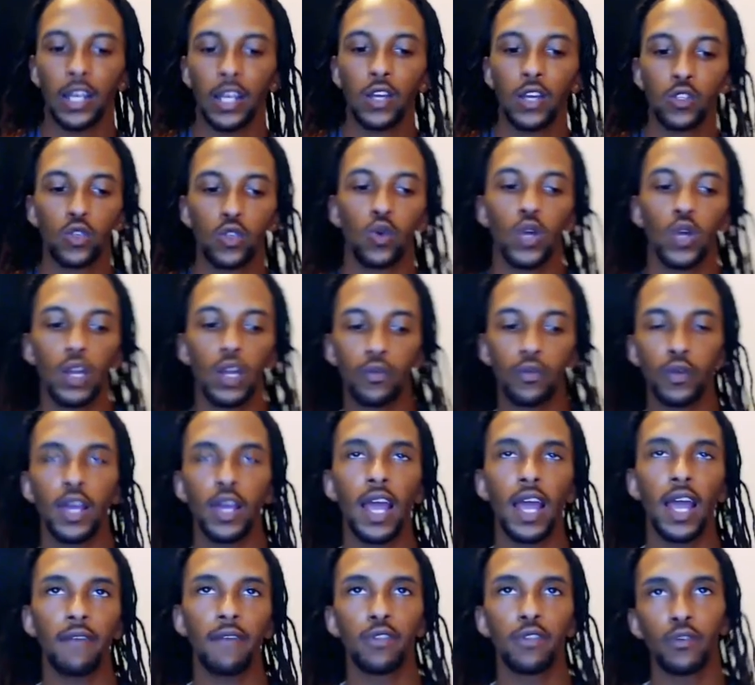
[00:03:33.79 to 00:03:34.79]
So if we
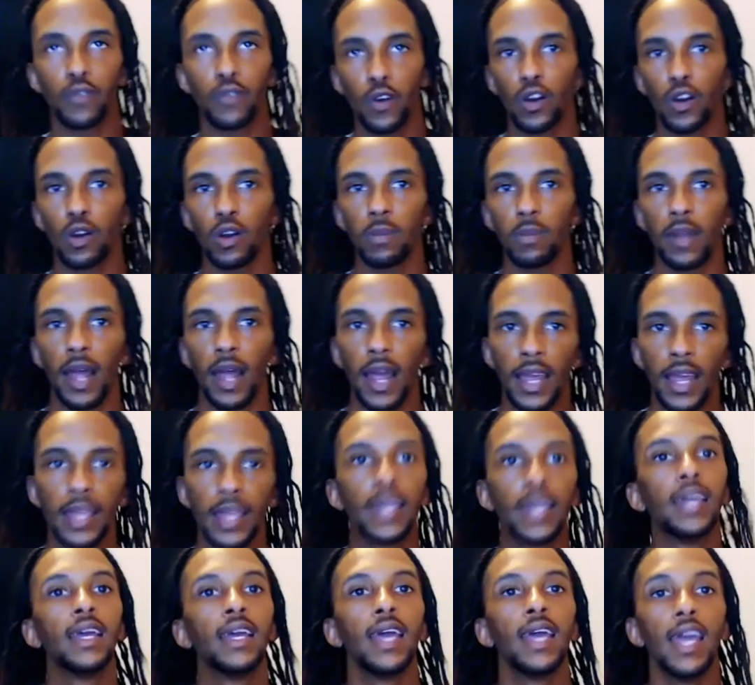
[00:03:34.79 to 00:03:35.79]
have the verb like
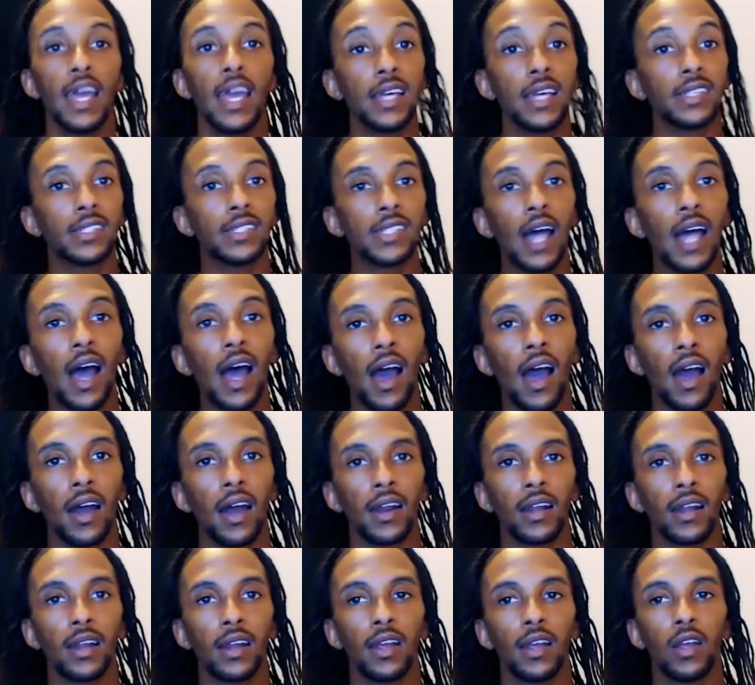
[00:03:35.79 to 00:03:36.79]

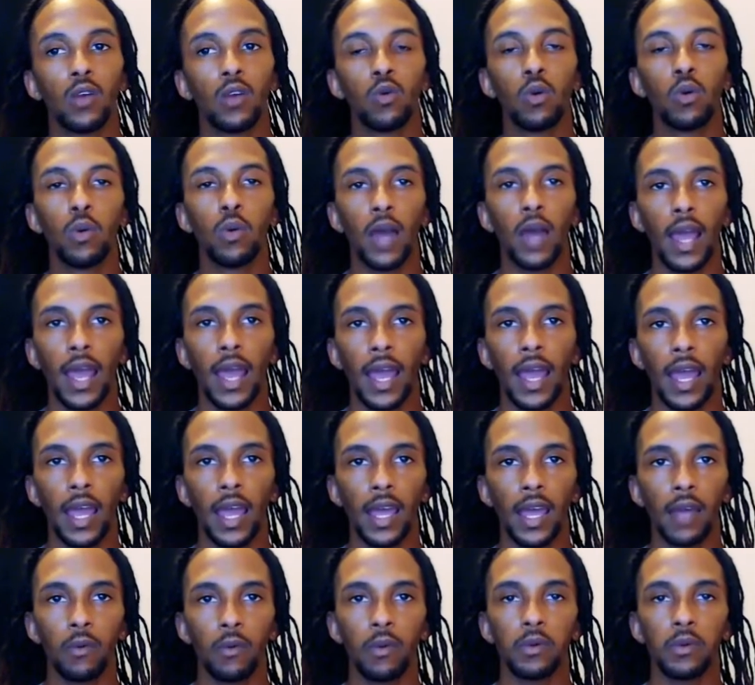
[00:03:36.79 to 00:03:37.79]
estar, we
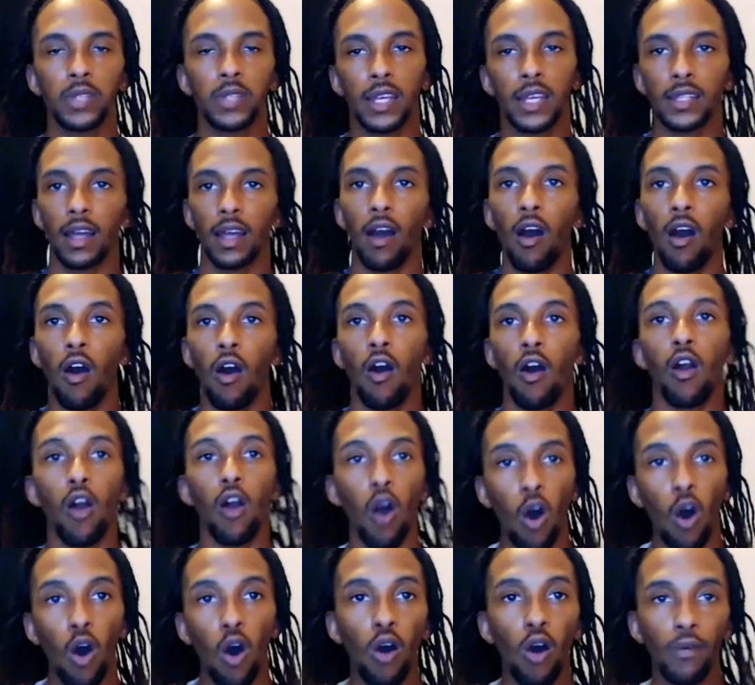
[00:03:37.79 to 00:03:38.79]
will take the R
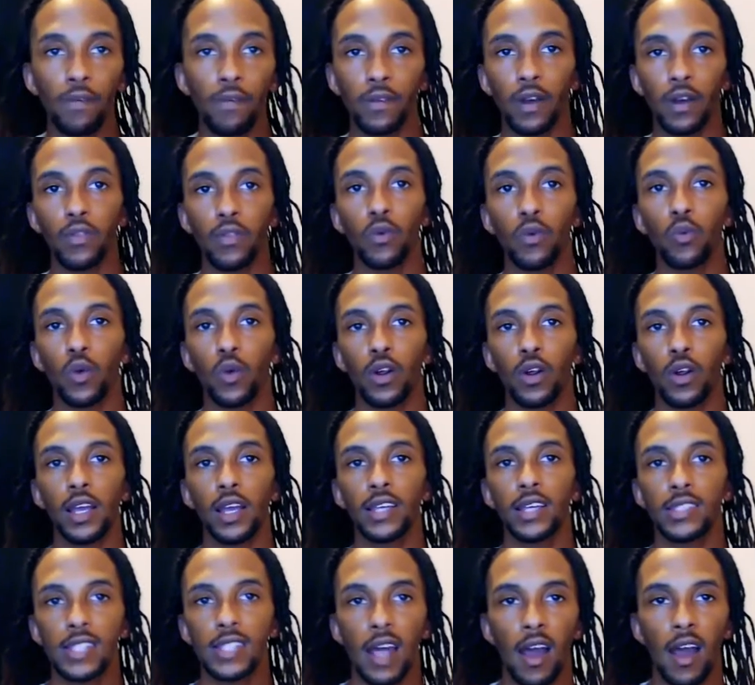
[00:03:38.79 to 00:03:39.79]
off of the word
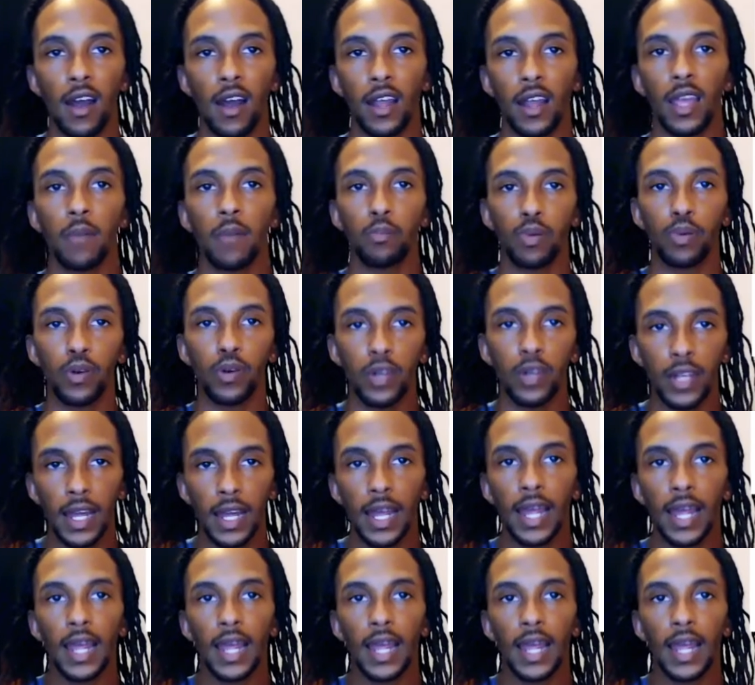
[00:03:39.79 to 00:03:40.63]
estar and put